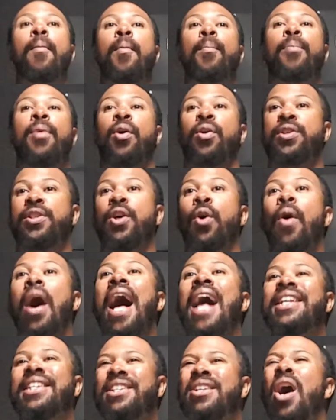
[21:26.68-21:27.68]
But so
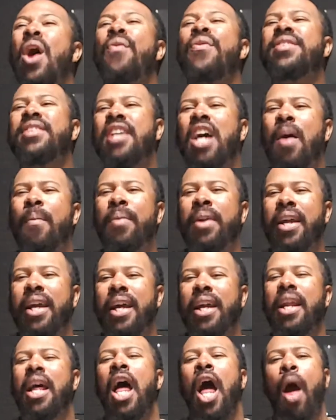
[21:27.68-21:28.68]
I saw this coming
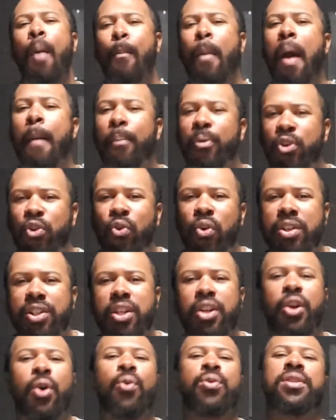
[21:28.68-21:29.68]
in. Matt
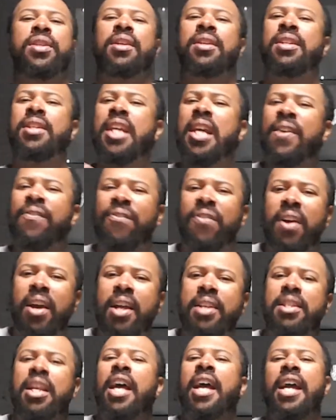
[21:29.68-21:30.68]
Patricia knows the
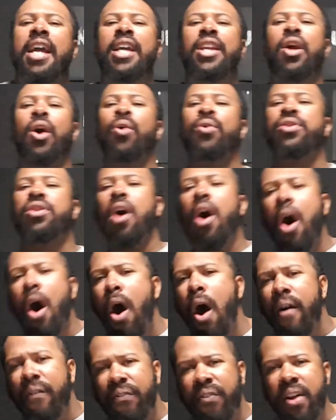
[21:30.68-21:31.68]
defense. He knows the
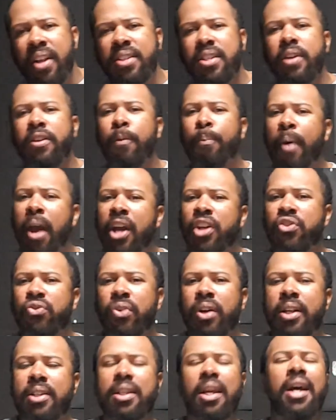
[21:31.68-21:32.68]
offense of the
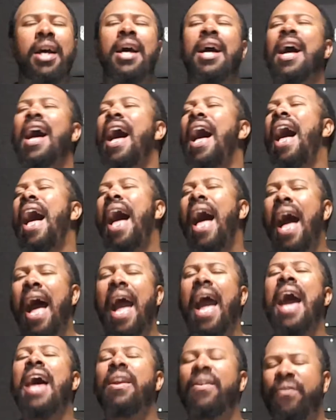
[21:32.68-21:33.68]
Patriots. I
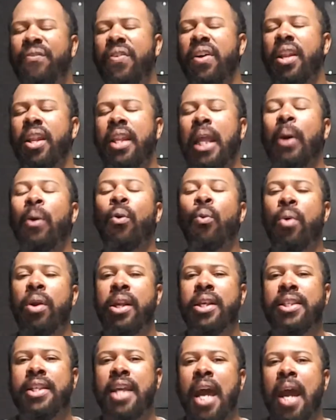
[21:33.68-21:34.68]
had a feeling they would win
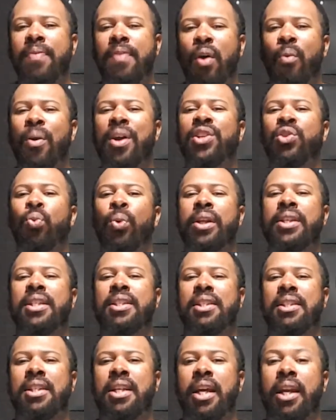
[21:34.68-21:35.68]
this game. They win
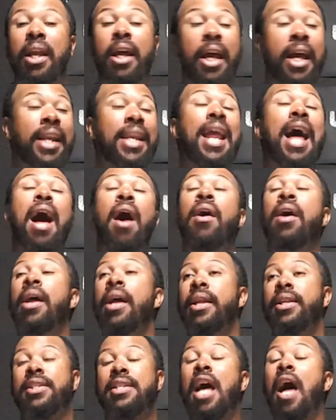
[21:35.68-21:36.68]
26-10. Now,
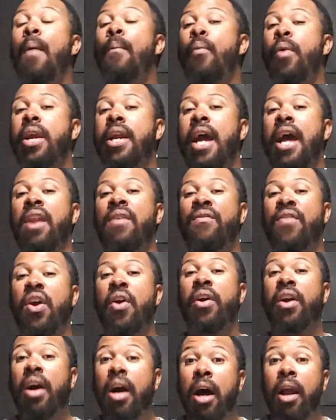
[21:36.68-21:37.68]
Tom Brady had a
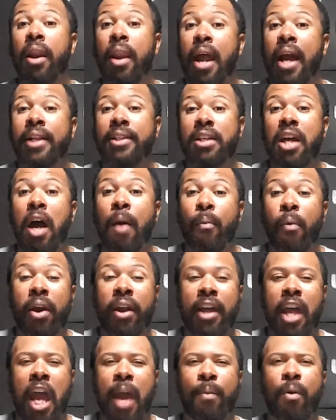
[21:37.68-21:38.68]
very unlike Tom Brady
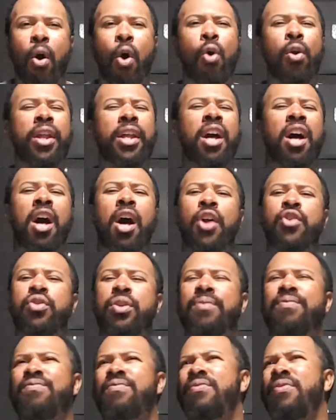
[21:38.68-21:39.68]
game. Only
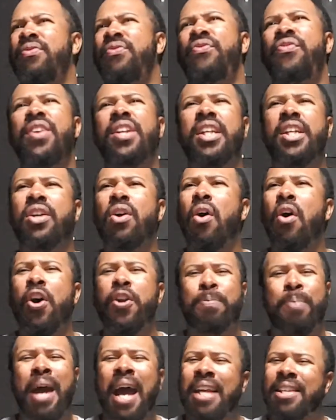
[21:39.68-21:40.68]
150
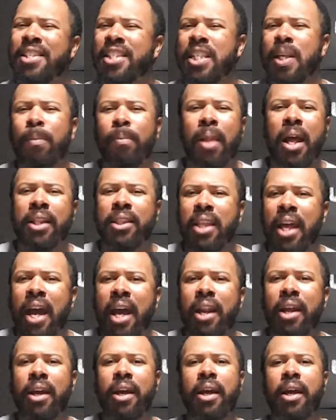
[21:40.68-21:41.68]
yards passing, something like
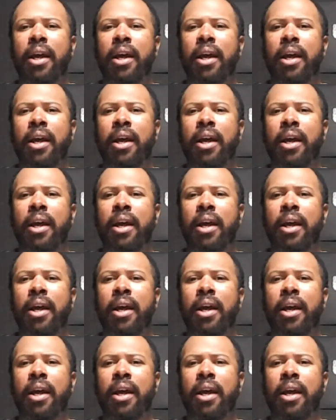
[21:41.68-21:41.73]
that.